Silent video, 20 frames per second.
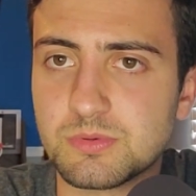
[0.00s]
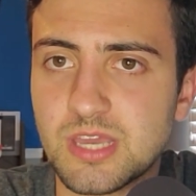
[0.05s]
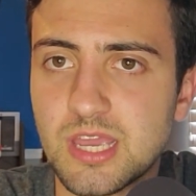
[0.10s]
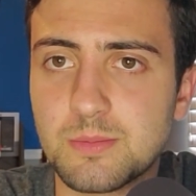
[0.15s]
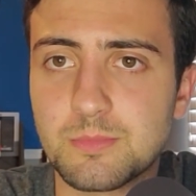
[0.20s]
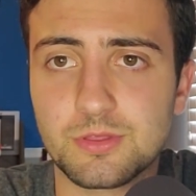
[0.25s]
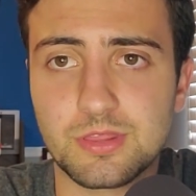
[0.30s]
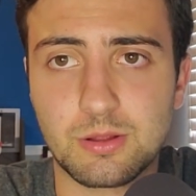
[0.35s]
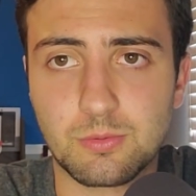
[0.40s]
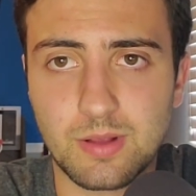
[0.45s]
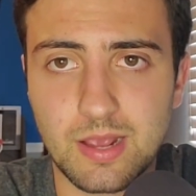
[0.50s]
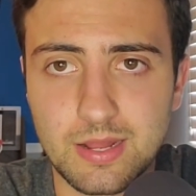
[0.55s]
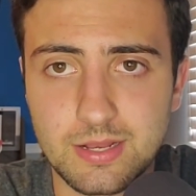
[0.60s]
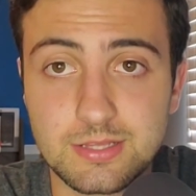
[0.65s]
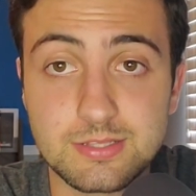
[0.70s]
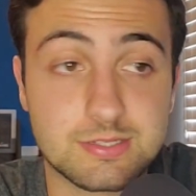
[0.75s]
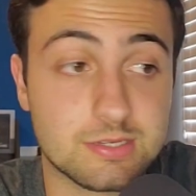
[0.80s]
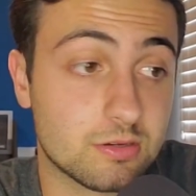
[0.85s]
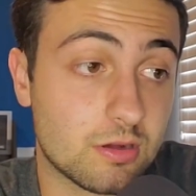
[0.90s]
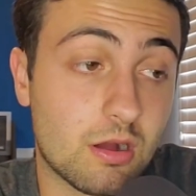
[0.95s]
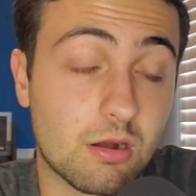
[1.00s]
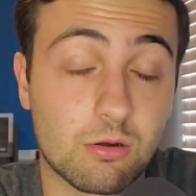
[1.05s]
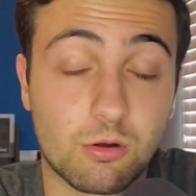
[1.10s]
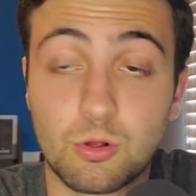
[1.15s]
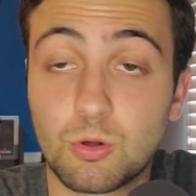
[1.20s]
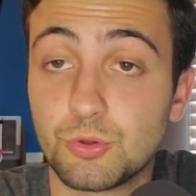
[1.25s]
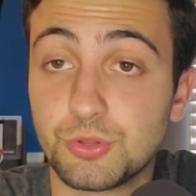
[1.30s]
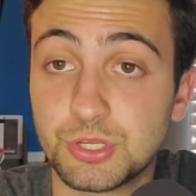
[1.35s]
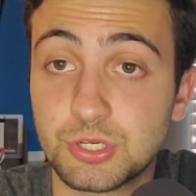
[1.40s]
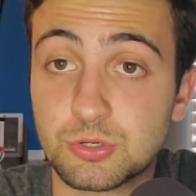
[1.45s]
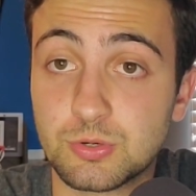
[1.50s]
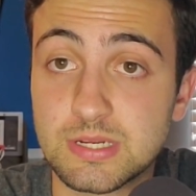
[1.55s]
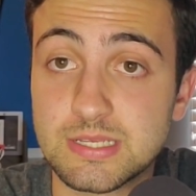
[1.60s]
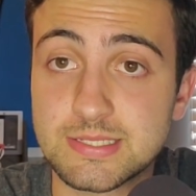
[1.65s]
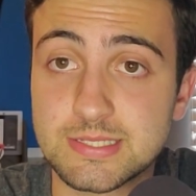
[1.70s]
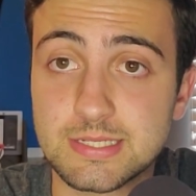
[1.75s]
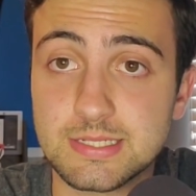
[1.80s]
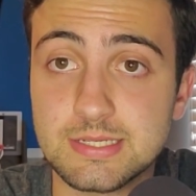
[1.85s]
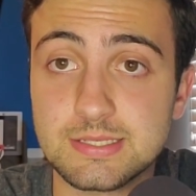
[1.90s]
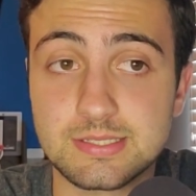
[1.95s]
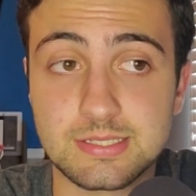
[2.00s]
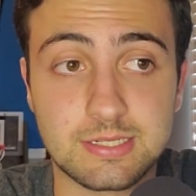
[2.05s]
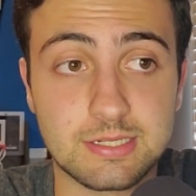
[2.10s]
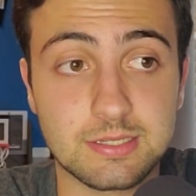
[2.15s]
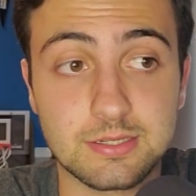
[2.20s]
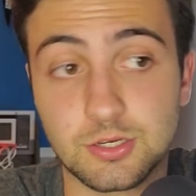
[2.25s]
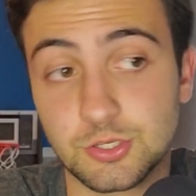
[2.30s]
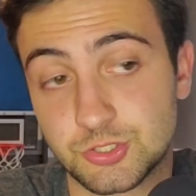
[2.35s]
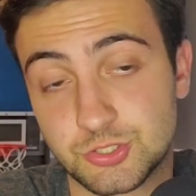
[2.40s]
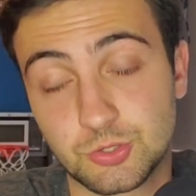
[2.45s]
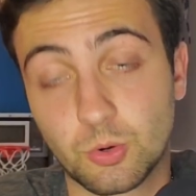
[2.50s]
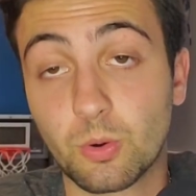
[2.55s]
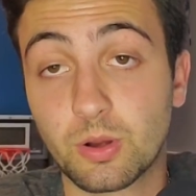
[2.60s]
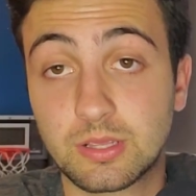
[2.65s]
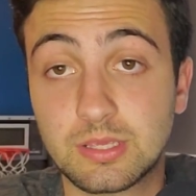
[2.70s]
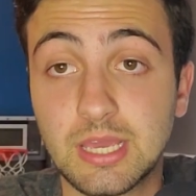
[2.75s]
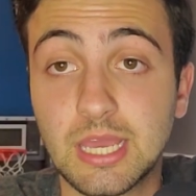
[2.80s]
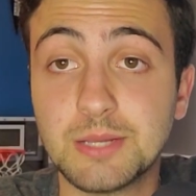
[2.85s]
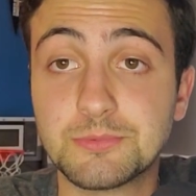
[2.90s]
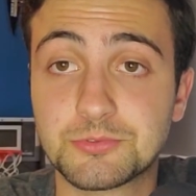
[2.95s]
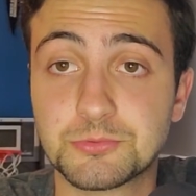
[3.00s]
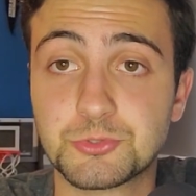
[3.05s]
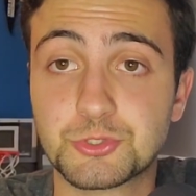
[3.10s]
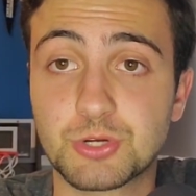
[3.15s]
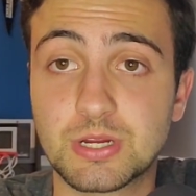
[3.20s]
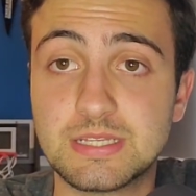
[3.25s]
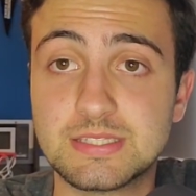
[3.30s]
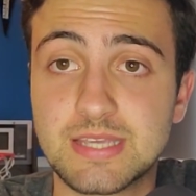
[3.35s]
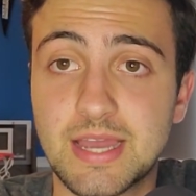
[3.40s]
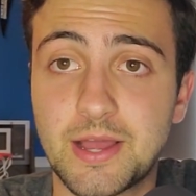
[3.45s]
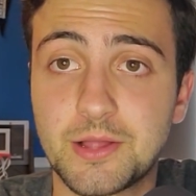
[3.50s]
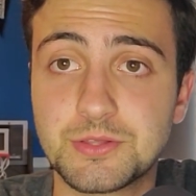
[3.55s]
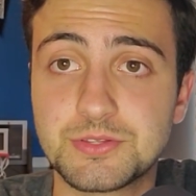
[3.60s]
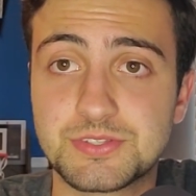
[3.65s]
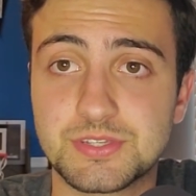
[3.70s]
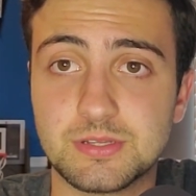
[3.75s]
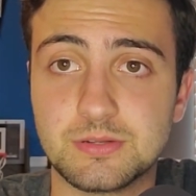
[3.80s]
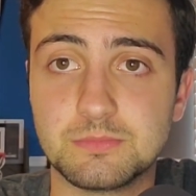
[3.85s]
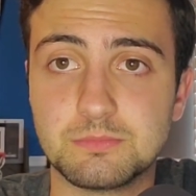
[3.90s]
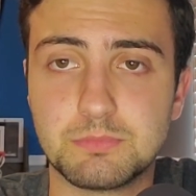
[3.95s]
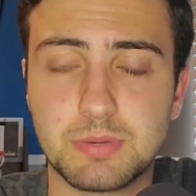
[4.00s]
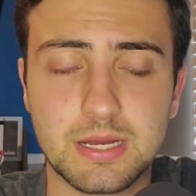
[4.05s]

game where they ran into our Golden Grizzlies in a historic game from Trey Townsend.